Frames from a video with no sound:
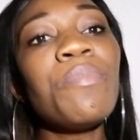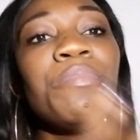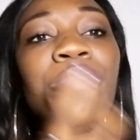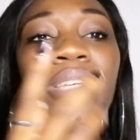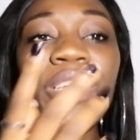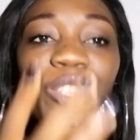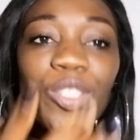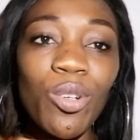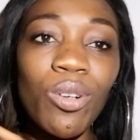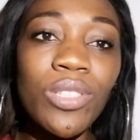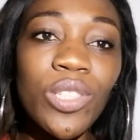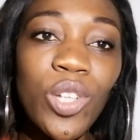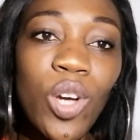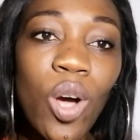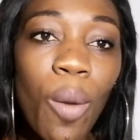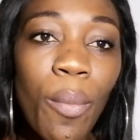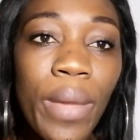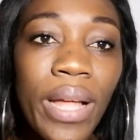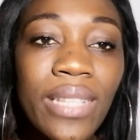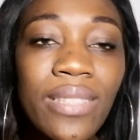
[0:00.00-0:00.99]
Be sure to
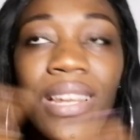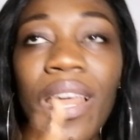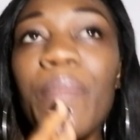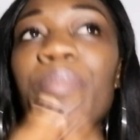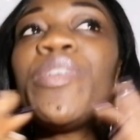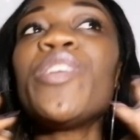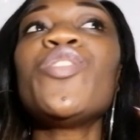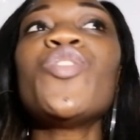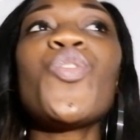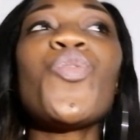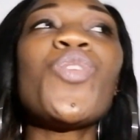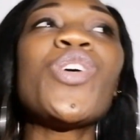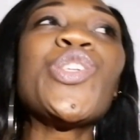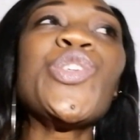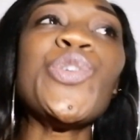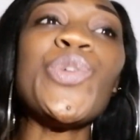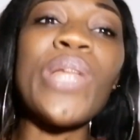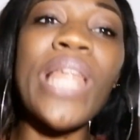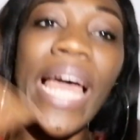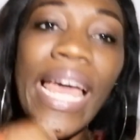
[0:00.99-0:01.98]
comment. Let me know
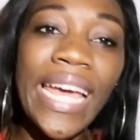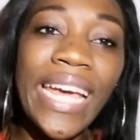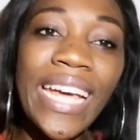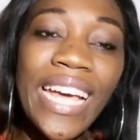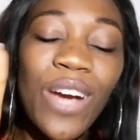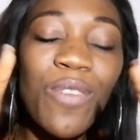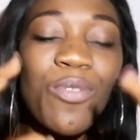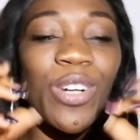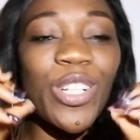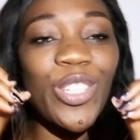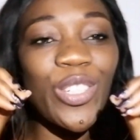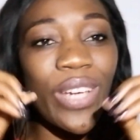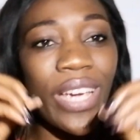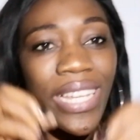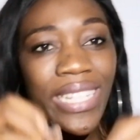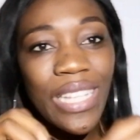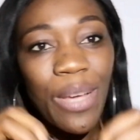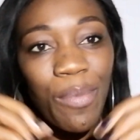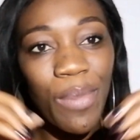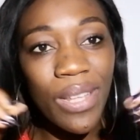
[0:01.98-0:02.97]
what you like and what you
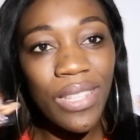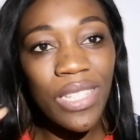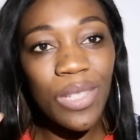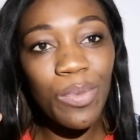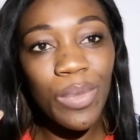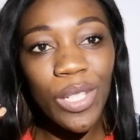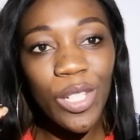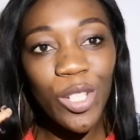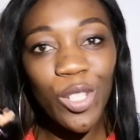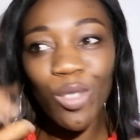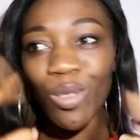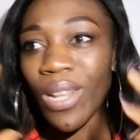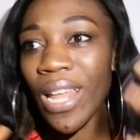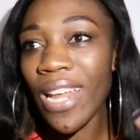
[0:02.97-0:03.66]
hate about this Biggie show.